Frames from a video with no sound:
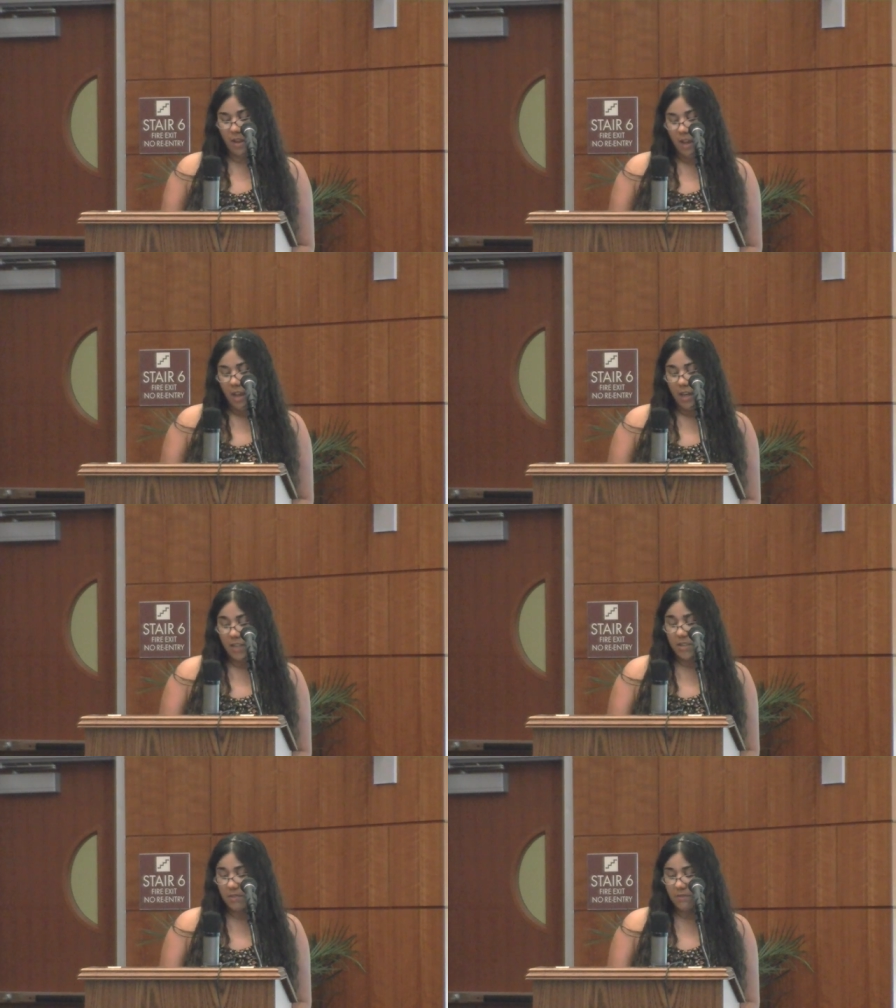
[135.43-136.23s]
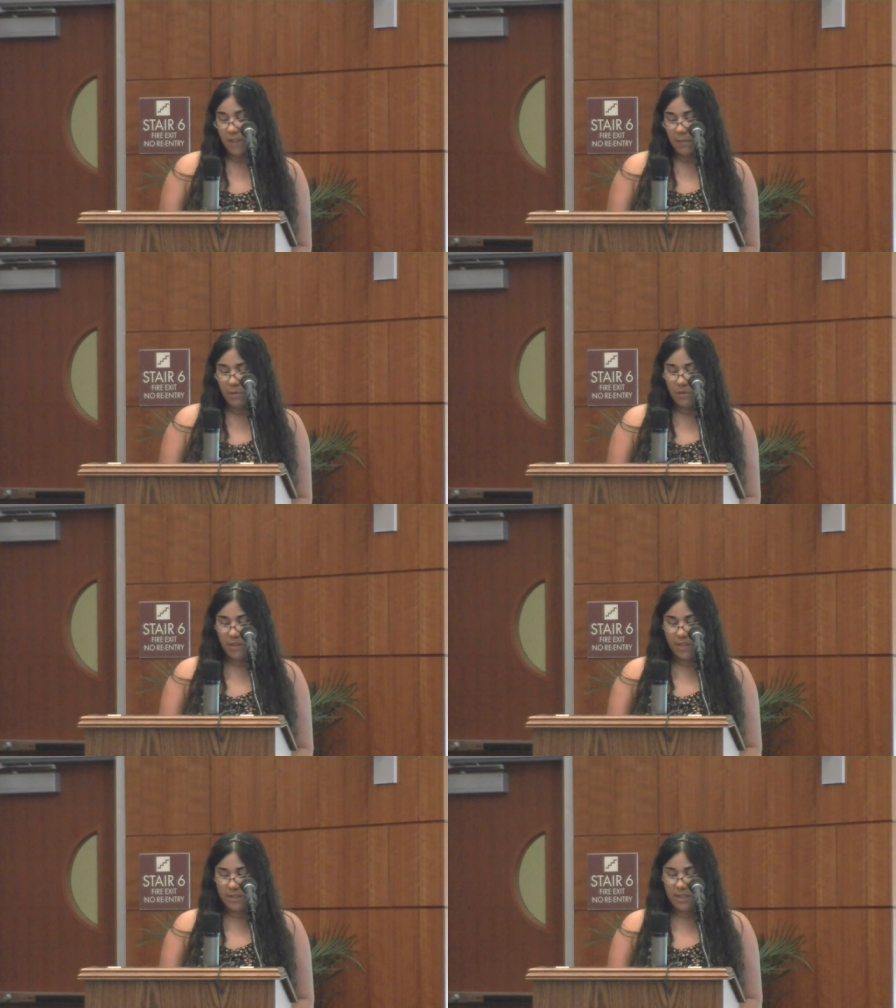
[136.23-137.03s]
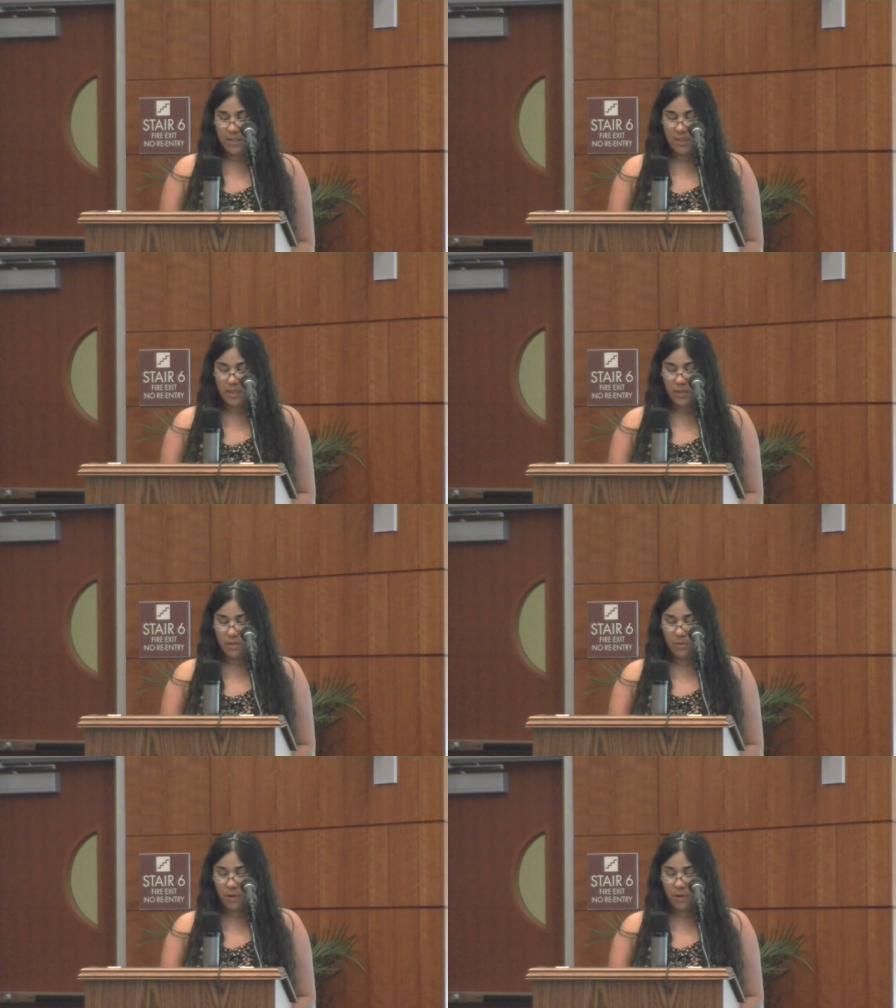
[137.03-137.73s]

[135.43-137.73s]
an ancient fable of excess ego,